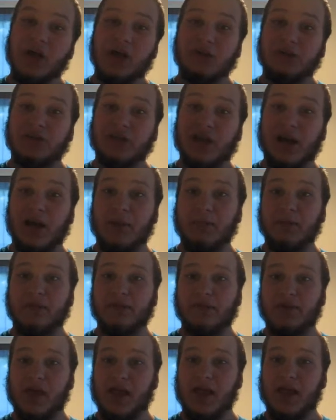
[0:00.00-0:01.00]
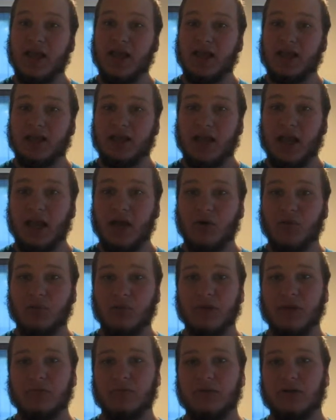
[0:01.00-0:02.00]
on top of that, and now
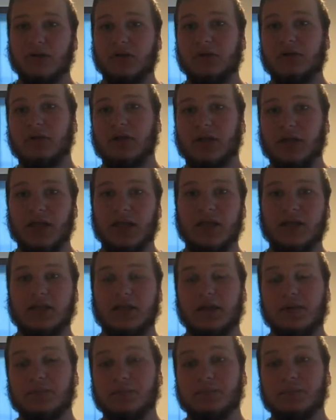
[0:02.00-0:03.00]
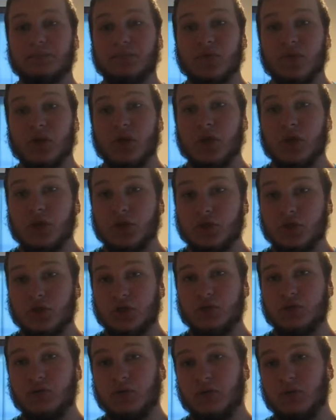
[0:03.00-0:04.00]
we will get
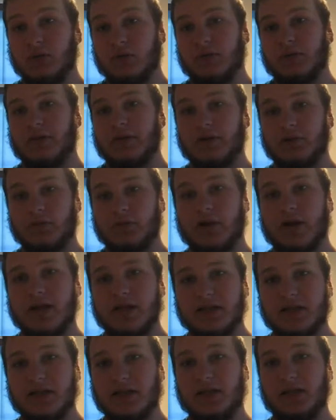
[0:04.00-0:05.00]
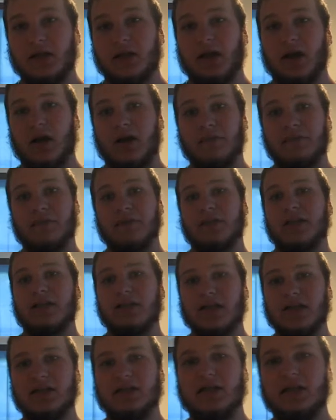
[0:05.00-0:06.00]
to the rating of the
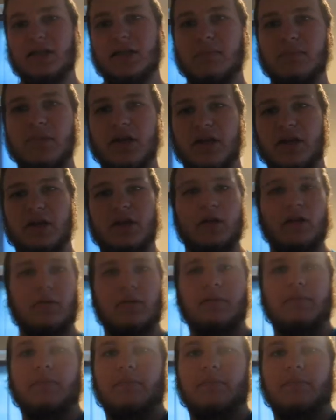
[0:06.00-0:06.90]
Destiny beta.